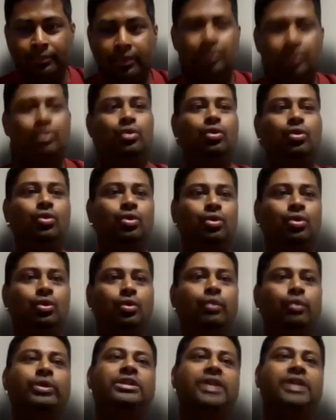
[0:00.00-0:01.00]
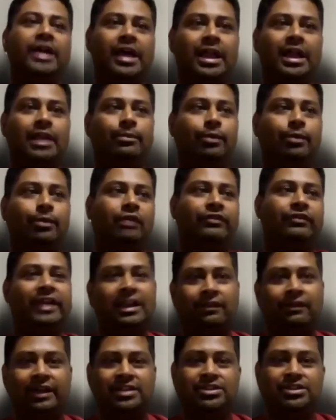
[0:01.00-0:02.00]
who, with the help of
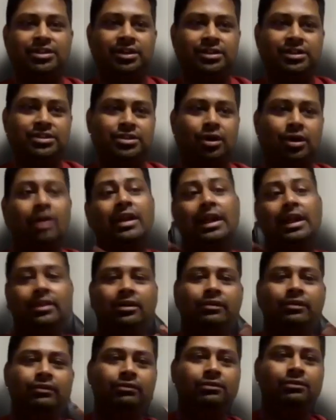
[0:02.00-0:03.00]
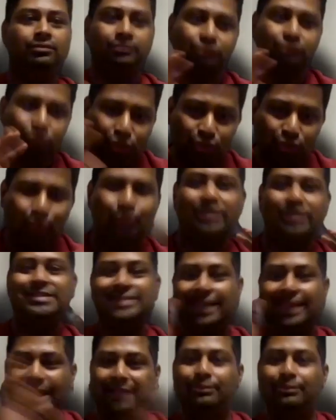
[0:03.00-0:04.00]
investors, or rather, the students,
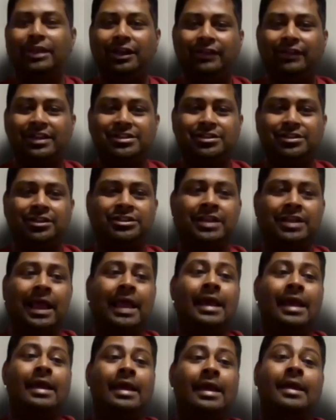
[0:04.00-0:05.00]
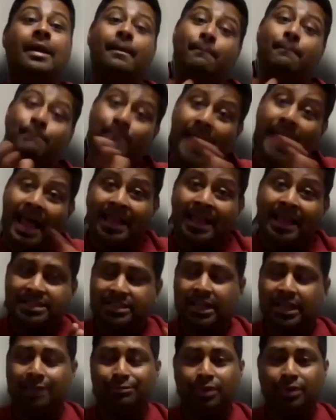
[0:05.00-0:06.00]
they help the investors manage
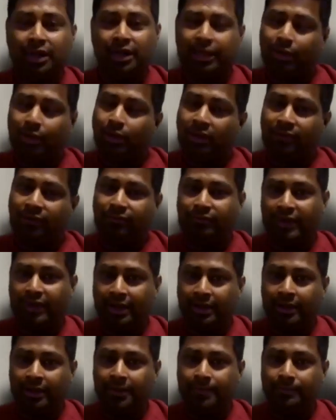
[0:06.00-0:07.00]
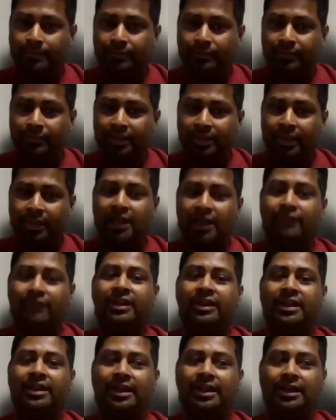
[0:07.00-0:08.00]
that particular fund in a
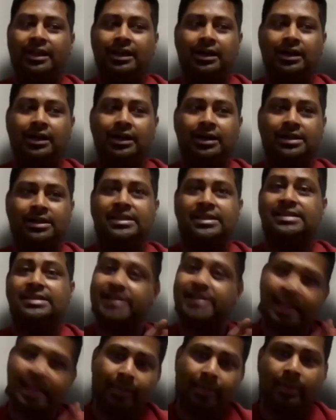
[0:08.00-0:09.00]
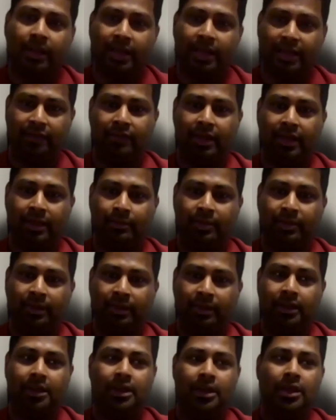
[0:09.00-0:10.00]
very sustainable environment
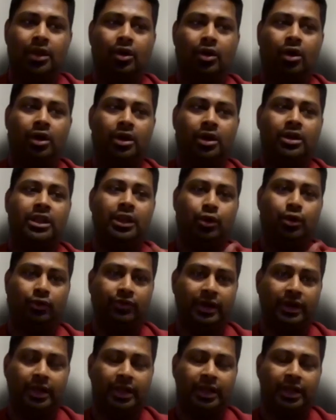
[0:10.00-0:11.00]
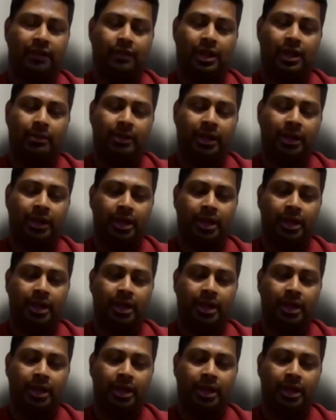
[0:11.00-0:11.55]
or an eco-friendly environment.